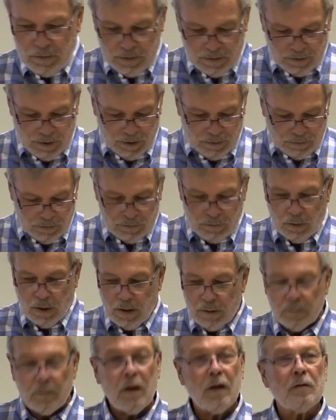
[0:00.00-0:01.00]
So that was
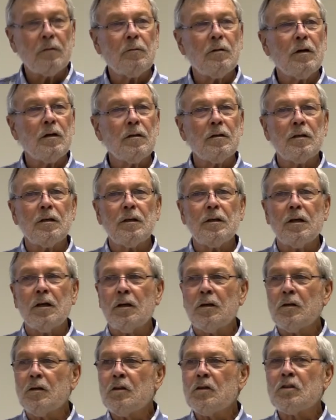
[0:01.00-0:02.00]
right about where the
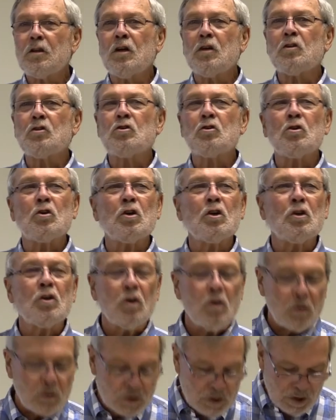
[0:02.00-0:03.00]
uh, St. Julien
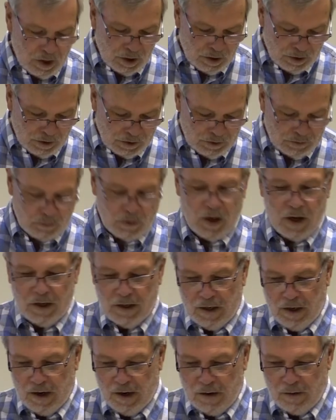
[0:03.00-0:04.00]
Hotel is right
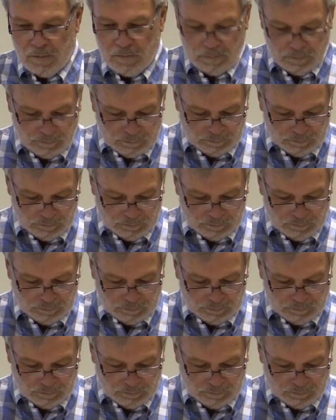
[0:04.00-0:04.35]
now.